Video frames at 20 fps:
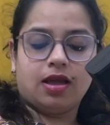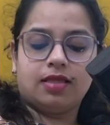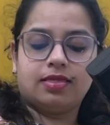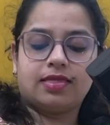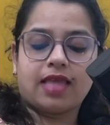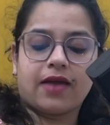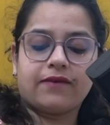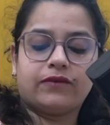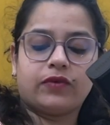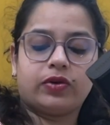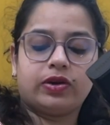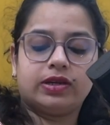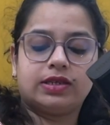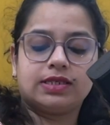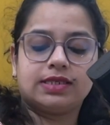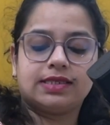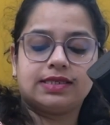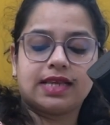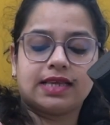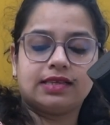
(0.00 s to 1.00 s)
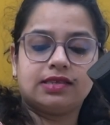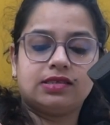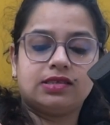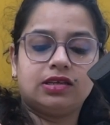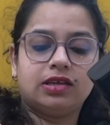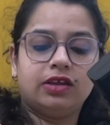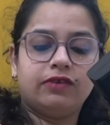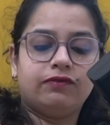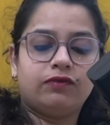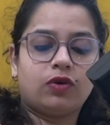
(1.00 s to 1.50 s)
Therefore, it is
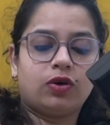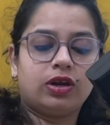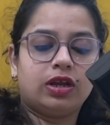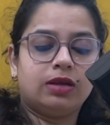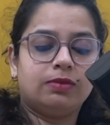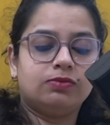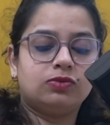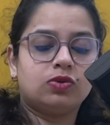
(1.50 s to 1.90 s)
necessary for him